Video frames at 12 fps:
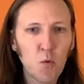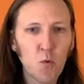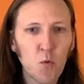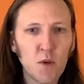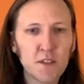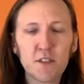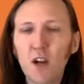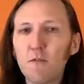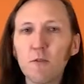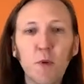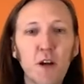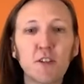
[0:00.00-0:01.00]
When
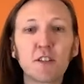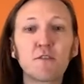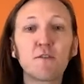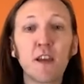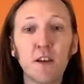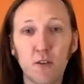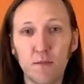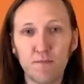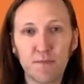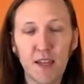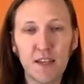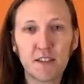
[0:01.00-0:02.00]
software projects fail,
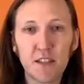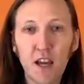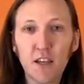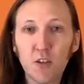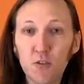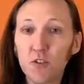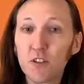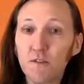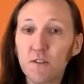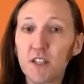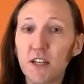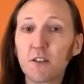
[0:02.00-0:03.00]
it's not usually
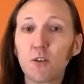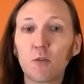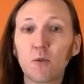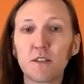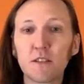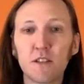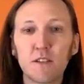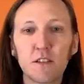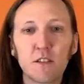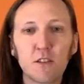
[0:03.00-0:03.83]
for technical reasons.